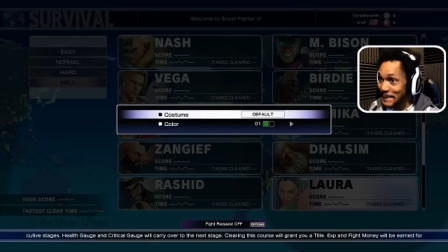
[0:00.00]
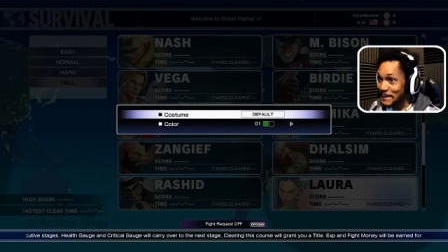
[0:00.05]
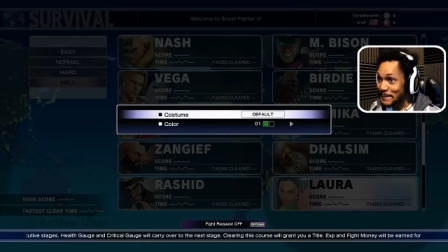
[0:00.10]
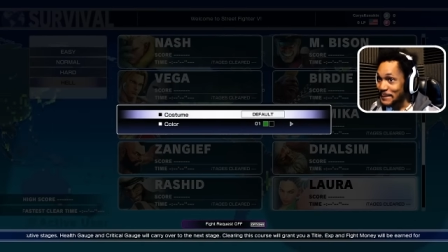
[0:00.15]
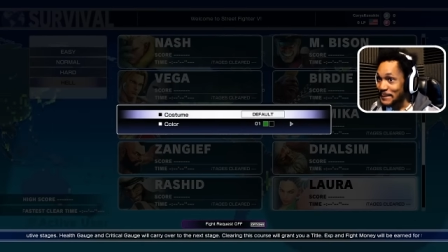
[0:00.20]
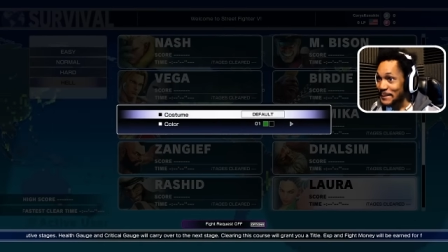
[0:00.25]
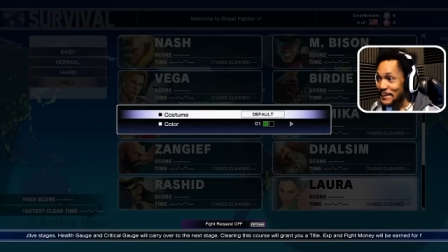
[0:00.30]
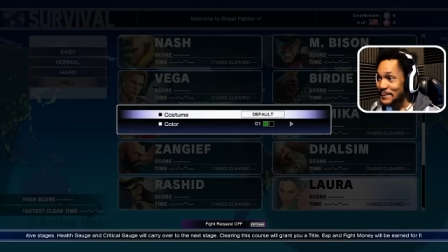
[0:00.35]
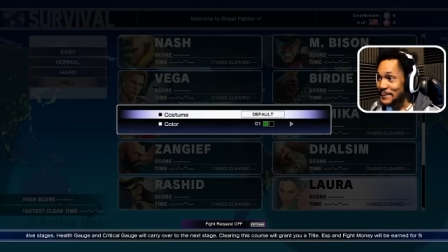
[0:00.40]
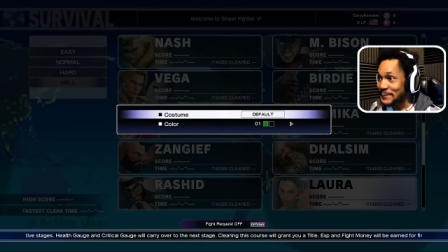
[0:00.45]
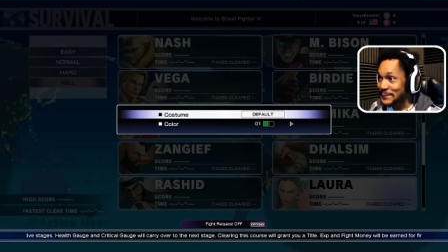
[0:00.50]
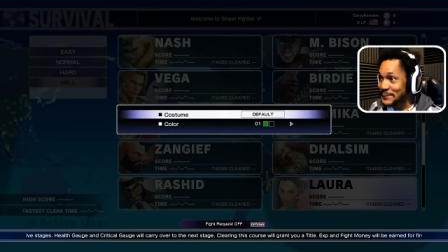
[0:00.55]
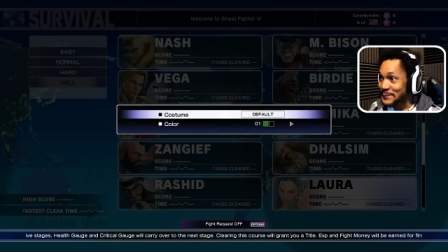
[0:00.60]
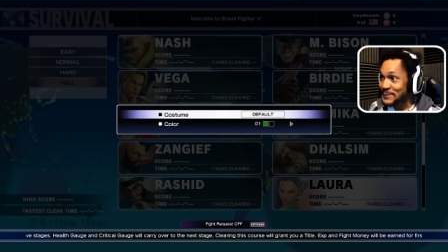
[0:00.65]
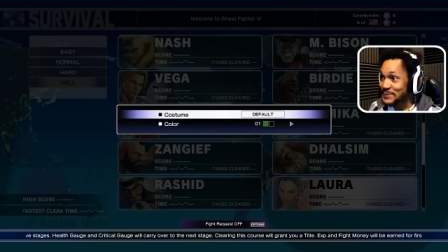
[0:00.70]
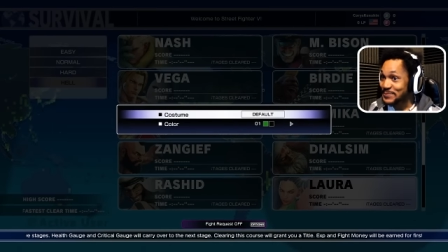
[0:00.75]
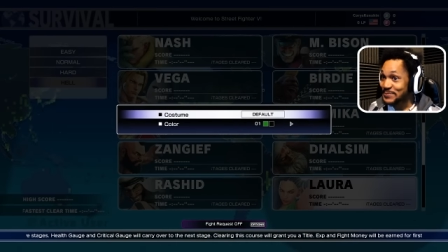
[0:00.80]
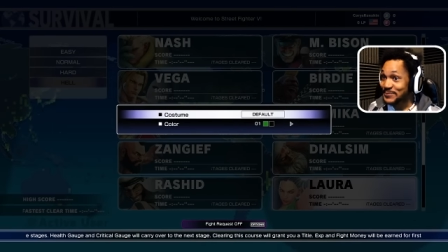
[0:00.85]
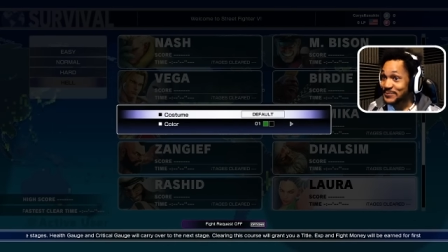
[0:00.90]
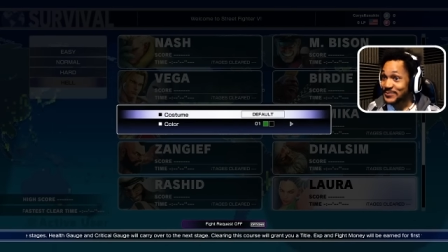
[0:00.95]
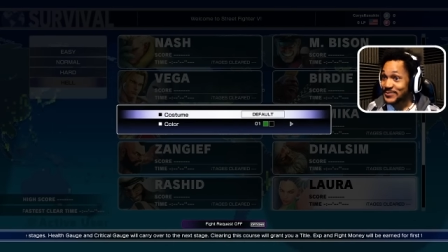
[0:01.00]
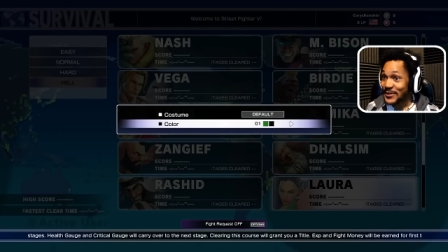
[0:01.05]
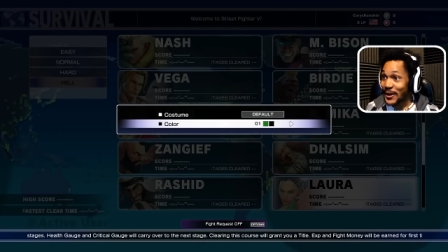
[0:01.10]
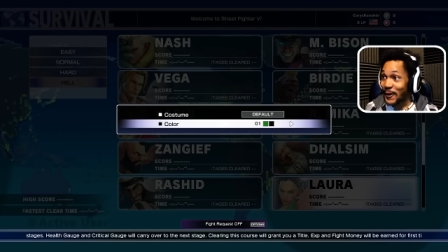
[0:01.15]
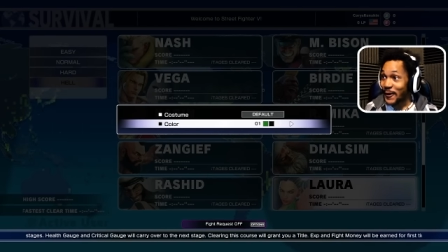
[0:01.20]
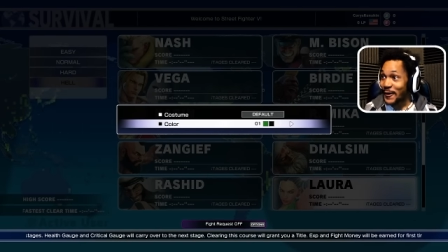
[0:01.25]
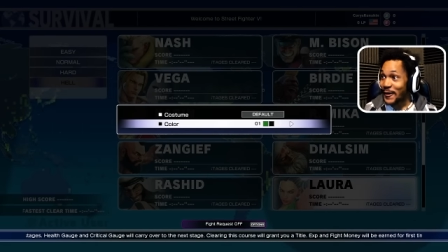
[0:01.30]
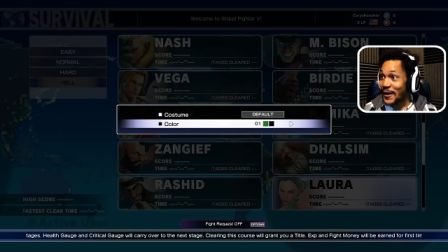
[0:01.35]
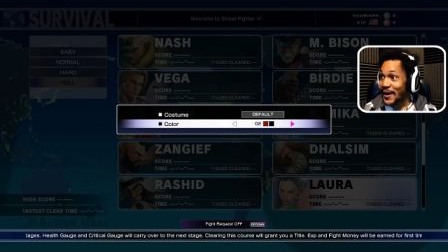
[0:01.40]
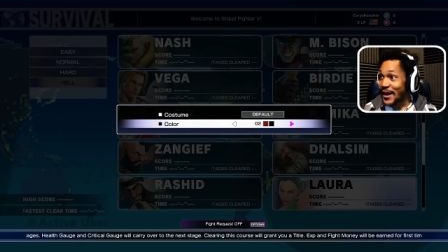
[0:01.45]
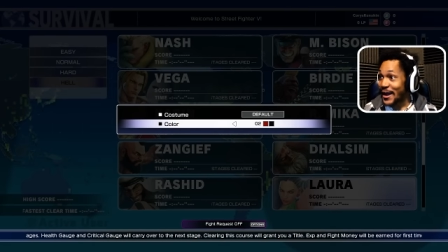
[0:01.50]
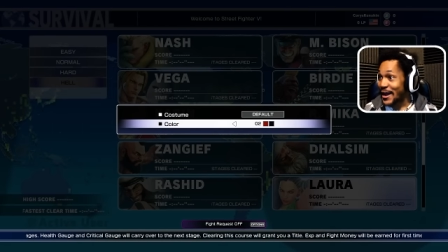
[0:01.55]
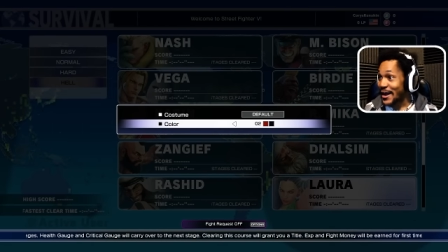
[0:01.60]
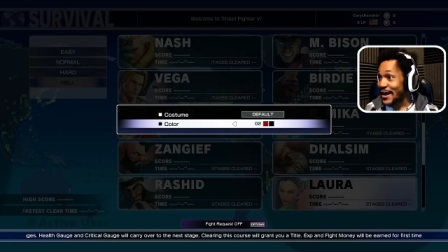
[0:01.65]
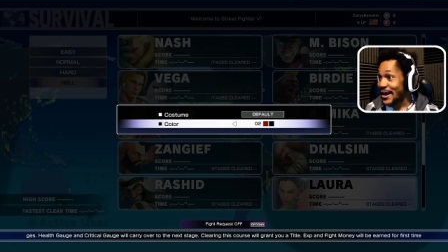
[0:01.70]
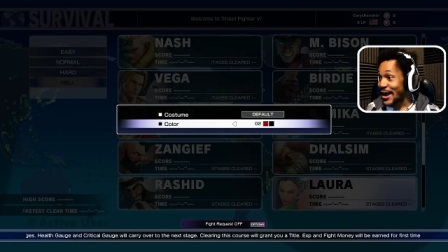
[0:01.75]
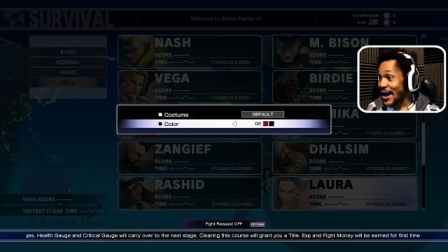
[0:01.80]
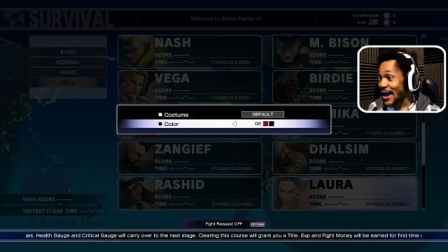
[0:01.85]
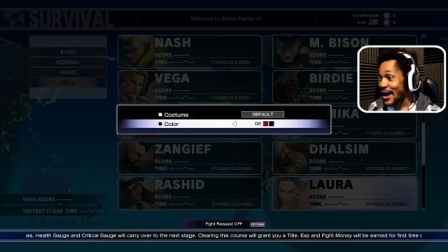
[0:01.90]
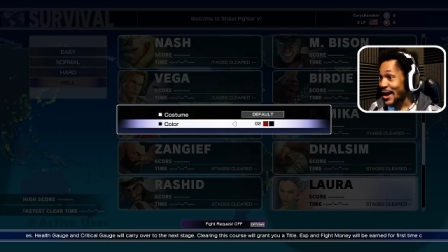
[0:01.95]
All good? Right, let's
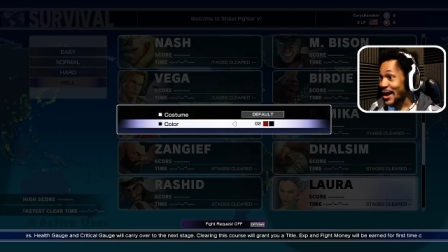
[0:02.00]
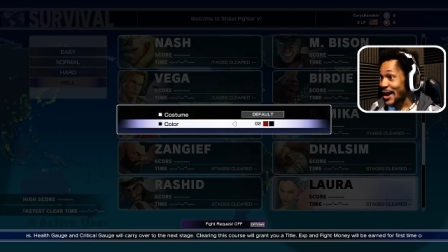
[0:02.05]
begin.